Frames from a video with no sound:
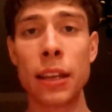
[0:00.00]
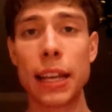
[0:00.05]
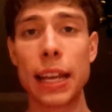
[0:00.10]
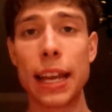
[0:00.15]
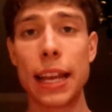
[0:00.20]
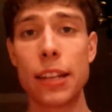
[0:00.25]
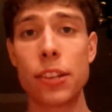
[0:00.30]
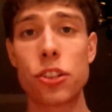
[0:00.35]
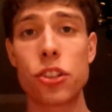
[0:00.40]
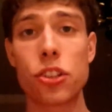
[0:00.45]

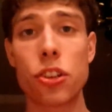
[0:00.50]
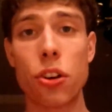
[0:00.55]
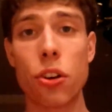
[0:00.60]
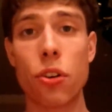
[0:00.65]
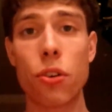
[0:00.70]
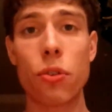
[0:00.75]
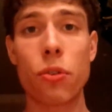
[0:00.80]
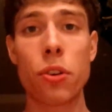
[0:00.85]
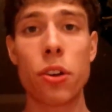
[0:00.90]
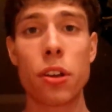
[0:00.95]
And
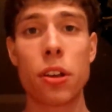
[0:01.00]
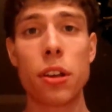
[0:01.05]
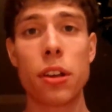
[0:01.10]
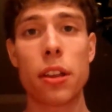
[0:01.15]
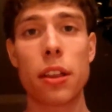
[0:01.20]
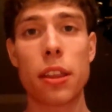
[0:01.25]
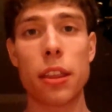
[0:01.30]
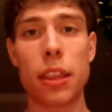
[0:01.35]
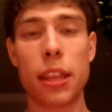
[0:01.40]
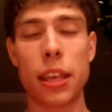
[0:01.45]
so
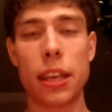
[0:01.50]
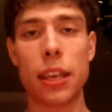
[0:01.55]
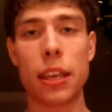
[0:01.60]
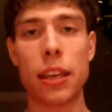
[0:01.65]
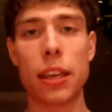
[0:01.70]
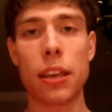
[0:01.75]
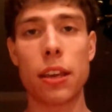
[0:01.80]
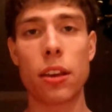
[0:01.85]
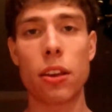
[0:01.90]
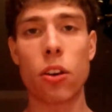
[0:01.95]

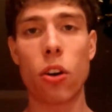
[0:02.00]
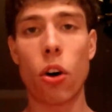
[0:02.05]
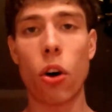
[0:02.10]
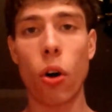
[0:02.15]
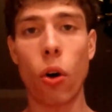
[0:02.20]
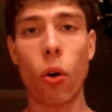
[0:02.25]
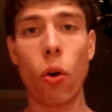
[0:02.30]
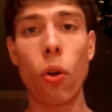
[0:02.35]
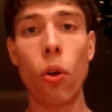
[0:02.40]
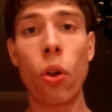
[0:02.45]
the
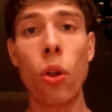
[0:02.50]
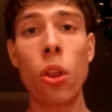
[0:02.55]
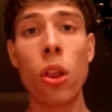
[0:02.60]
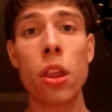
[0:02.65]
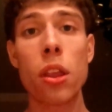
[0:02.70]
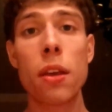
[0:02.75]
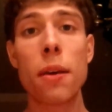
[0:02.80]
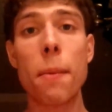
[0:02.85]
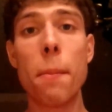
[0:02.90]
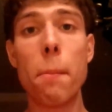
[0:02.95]

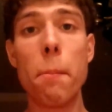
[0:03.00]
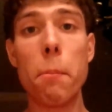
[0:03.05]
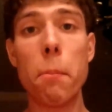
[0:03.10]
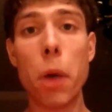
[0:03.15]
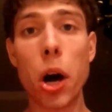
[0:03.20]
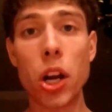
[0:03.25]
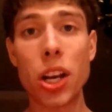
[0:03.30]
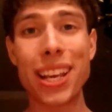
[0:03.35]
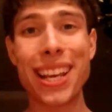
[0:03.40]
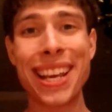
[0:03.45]
whole
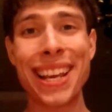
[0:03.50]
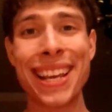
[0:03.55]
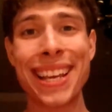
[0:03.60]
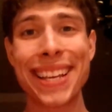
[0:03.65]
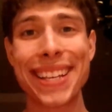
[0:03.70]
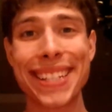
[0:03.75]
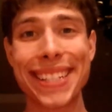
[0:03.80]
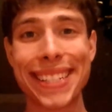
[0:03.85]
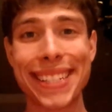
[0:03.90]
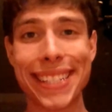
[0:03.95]
money
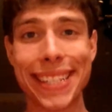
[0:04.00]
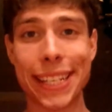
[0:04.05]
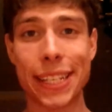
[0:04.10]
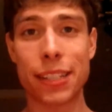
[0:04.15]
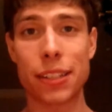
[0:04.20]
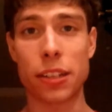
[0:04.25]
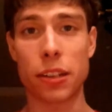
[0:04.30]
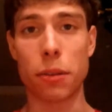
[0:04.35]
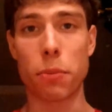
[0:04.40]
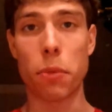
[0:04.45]

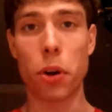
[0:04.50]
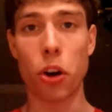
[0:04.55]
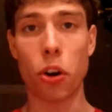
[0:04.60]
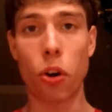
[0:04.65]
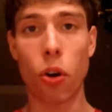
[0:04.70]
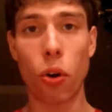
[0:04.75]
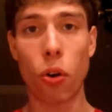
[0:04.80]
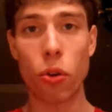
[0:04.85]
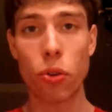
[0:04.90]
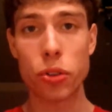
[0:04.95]
system, our
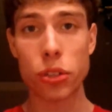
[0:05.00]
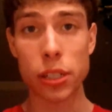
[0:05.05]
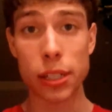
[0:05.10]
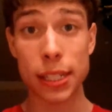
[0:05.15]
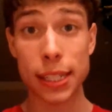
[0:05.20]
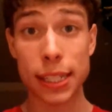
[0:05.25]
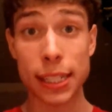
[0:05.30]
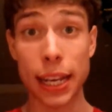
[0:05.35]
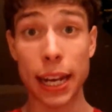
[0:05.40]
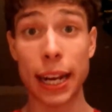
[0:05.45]
whole
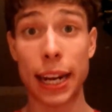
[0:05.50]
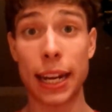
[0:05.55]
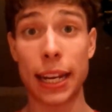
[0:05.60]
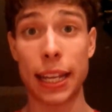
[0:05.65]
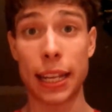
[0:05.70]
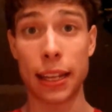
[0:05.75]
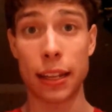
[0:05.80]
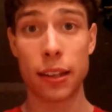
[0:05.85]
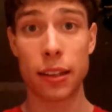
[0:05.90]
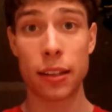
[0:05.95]

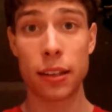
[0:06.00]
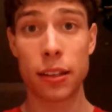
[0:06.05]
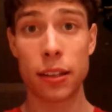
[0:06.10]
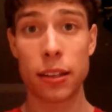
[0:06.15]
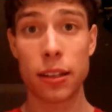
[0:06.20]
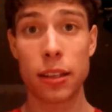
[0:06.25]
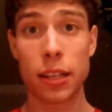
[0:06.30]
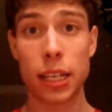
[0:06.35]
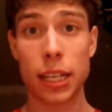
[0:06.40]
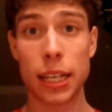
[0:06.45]
society,
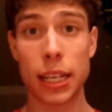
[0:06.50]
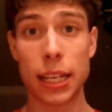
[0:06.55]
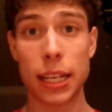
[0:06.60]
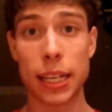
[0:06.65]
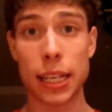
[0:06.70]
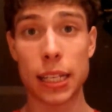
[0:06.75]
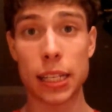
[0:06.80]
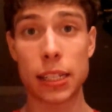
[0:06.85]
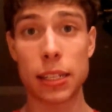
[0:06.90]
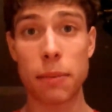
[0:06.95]

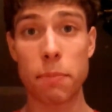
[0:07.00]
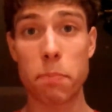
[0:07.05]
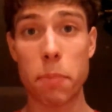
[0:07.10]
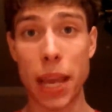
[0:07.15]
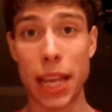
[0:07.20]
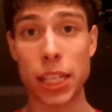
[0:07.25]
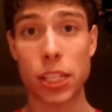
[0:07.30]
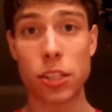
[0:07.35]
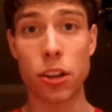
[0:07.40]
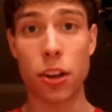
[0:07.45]
is
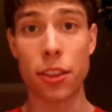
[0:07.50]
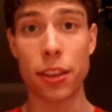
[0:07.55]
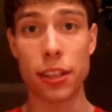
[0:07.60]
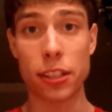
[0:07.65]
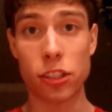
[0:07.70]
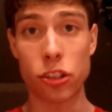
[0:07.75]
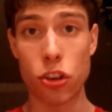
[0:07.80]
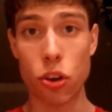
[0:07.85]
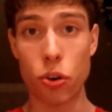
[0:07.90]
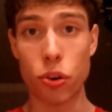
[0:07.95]
based on
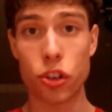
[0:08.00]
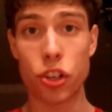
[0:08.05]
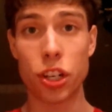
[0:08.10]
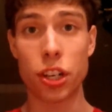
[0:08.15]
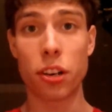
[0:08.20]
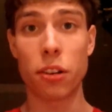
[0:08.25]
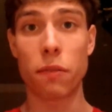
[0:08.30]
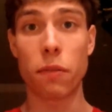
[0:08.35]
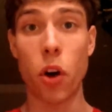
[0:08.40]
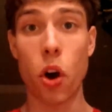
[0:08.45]
this
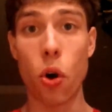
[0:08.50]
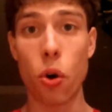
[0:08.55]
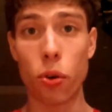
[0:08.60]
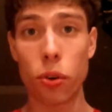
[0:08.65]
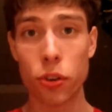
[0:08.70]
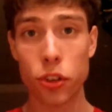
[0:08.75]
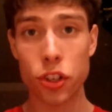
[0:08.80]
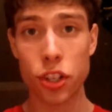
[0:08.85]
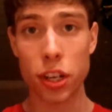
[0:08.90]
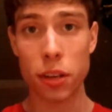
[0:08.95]
notion of
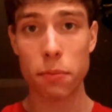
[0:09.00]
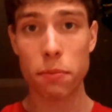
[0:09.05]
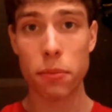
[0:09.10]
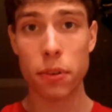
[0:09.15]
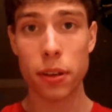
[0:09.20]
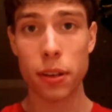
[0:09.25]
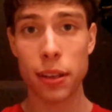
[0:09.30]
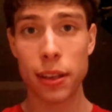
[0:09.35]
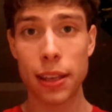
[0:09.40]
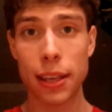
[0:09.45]
ownership
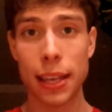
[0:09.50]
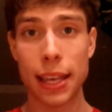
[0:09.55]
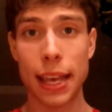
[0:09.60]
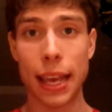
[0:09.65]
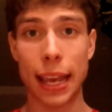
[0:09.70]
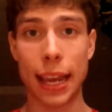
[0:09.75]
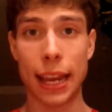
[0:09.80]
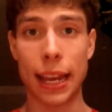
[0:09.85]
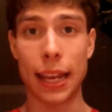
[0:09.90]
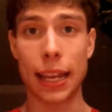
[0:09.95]

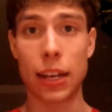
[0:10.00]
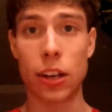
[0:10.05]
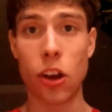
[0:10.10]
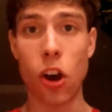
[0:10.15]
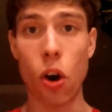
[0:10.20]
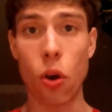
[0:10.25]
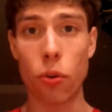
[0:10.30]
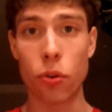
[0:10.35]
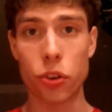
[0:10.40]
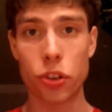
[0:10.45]
and
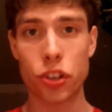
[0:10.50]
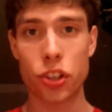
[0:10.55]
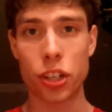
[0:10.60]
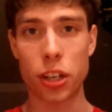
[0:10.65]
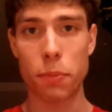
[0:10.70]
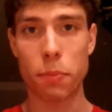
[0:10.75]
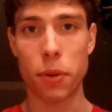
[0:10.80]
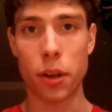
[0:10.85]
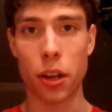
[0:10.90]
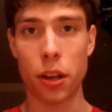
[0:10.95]

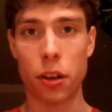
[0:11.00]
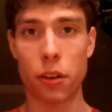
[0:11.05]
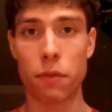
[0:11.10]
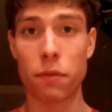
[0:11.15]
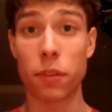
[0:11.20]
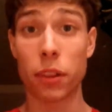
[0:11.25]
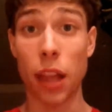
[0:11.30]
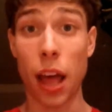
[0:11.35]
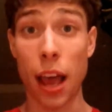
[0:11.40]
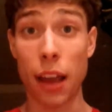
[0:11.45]
ownership
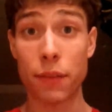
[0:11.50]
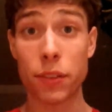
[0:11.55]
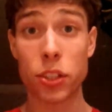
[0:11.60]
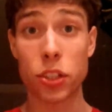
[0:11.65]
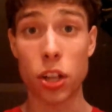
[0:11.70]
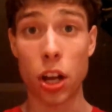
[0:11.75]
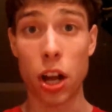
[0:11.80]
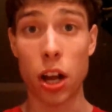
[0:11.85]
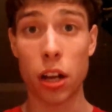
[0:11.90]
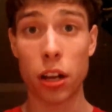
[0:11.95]
of
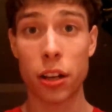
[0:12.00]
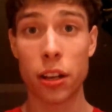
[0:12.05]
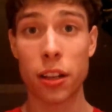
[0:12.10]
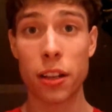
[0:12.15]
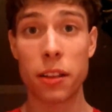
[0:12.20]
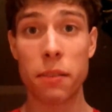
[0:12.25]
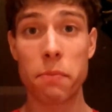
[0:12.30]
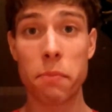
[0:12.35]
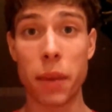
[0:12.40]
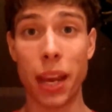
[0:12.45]
livestock
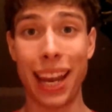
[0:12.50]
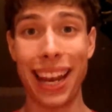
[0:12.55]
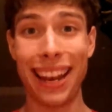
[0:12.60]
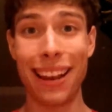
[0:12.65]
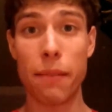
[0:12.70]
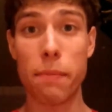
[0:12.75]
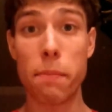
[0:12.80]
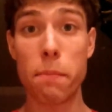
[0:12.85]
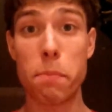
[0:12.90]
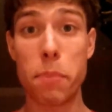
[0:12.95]

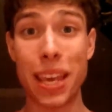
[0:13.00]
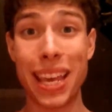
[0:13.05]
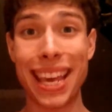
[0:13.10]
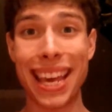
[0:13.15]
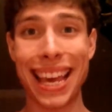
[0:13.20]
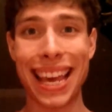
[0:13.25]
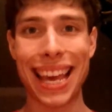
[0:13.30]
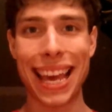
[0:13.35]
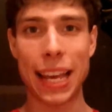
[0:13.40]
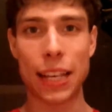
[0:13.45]

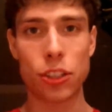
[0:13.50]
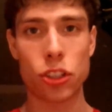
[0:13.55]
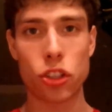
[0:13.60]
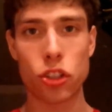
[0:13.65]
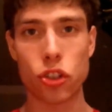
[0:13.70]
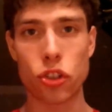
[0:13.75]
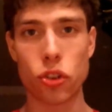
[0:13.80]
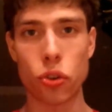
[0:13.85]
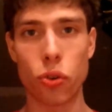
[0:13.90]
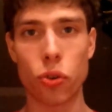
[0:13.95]
being a
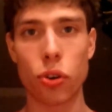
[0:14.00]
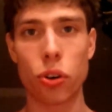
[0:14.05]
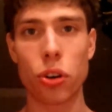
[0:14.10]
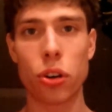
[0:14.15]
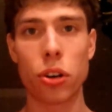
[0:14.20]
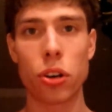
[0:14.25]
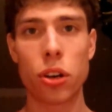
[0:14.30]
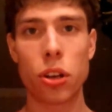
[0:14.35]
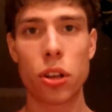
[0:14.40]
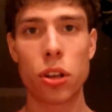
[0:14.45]

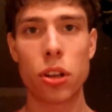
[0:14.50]
store